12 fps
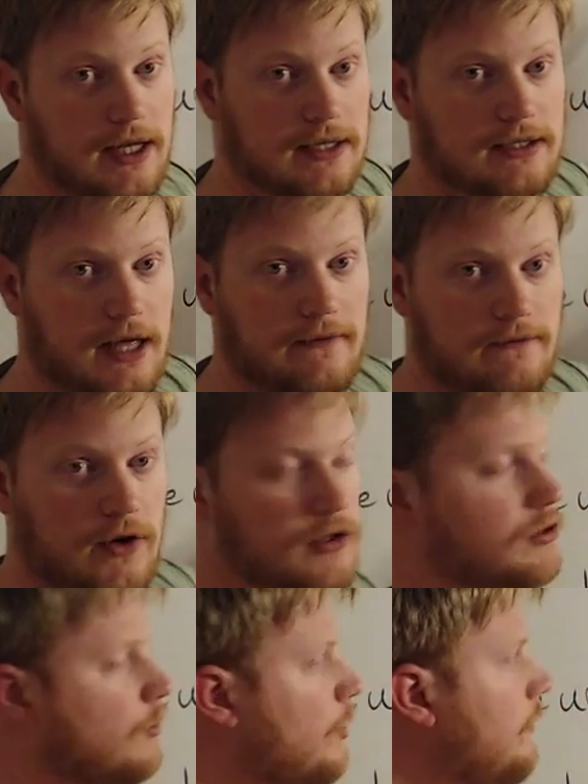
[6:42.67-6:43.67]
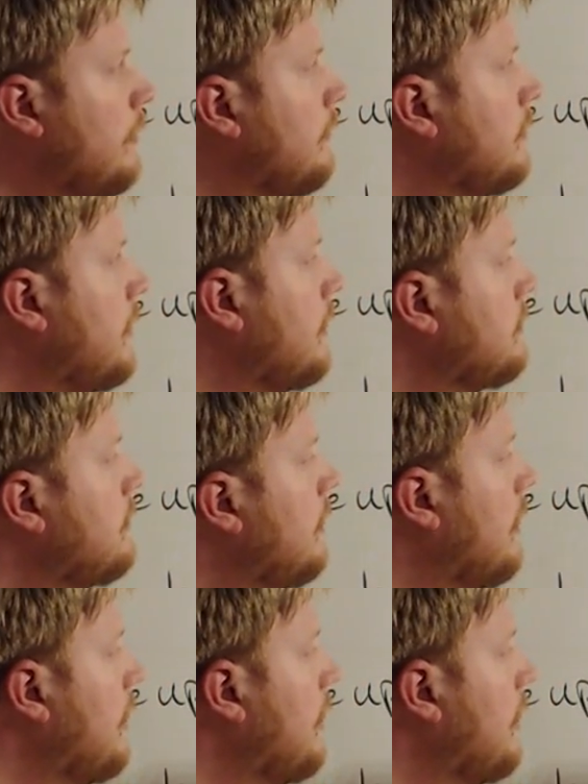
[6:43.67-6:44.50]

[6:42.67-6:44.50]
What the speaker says: That's that first derivative test.